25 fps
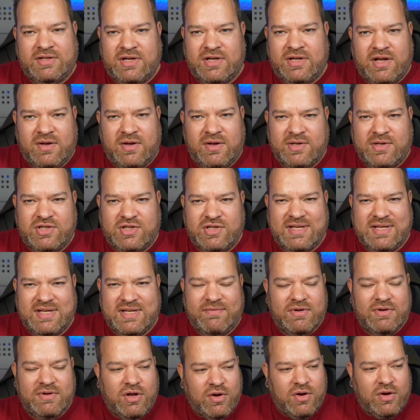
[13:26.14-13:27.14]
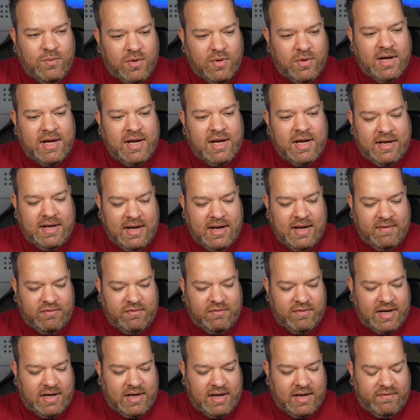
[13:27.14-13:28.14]
know. I just never know why I never
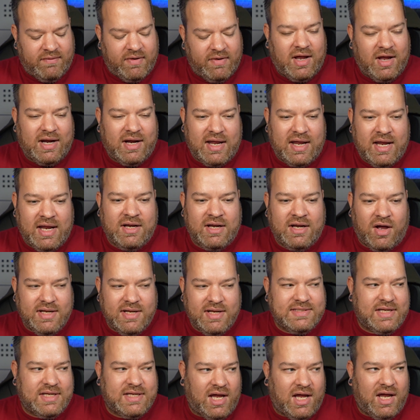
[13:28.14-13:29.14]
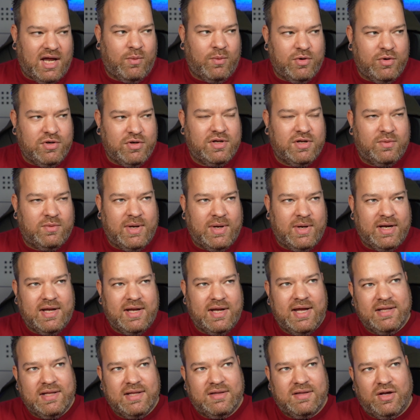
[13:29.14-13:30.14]
really like. In hindsight, I wonder when I
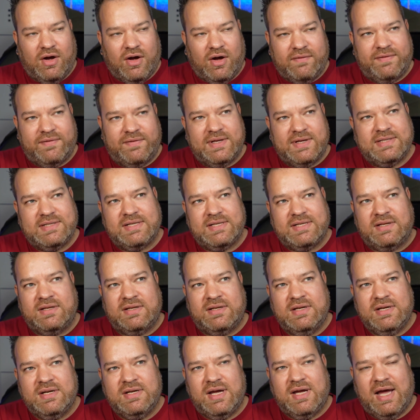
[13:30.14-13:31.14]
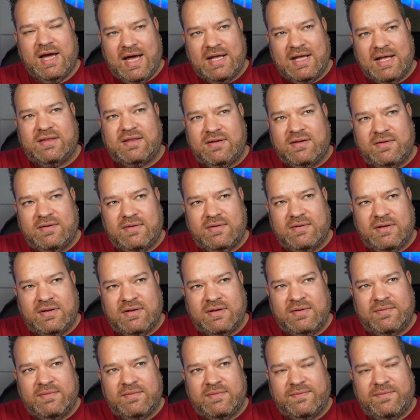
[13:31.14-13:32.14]
had the office and I had
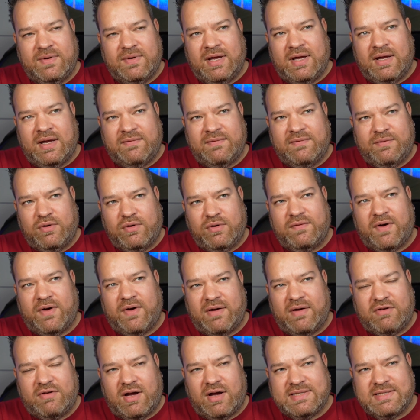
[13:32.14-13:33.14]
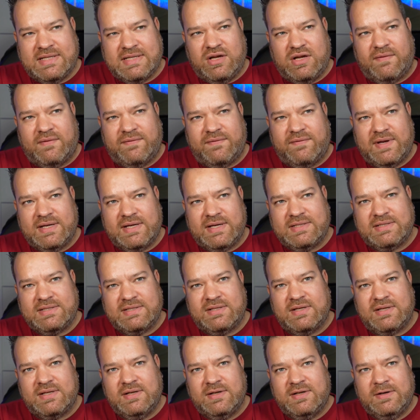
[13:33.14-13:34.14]
the 4 or 5 guys in the office.
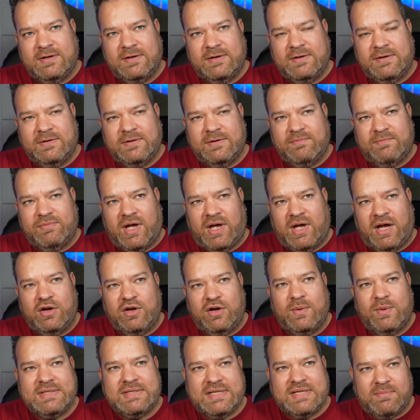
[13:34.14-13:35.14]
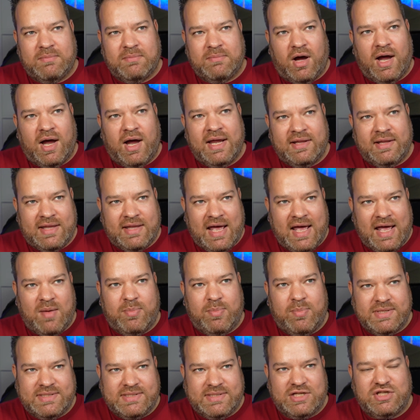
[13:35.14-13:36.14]
I always admired their
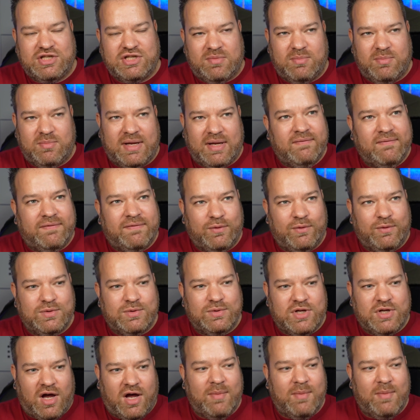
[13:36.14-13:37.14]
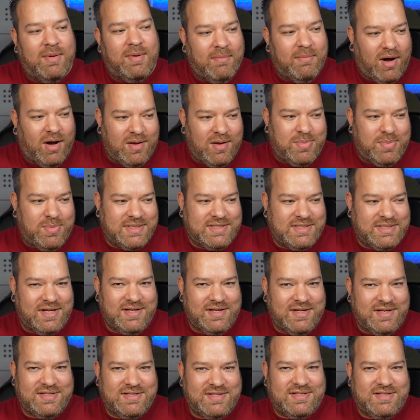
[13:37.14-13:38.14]
position being full time in my
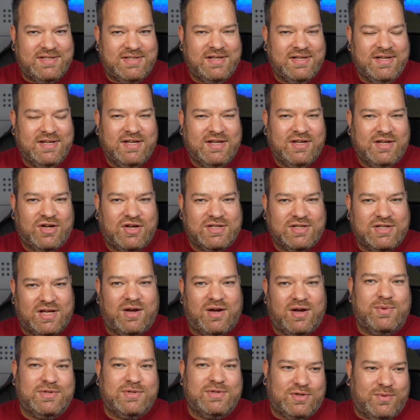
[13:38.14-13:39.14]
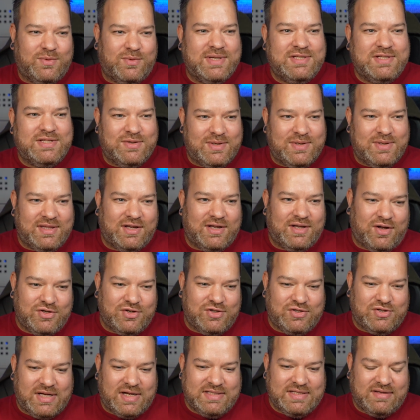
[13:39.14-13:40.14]
business because I was always doing the
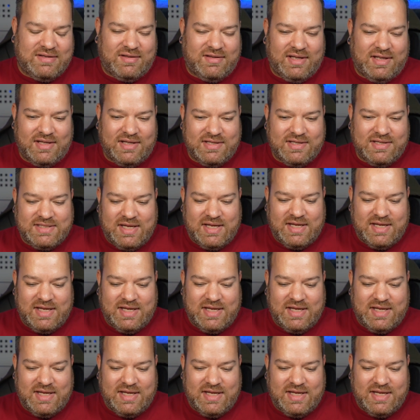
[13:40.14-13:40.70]
contracting thing at the same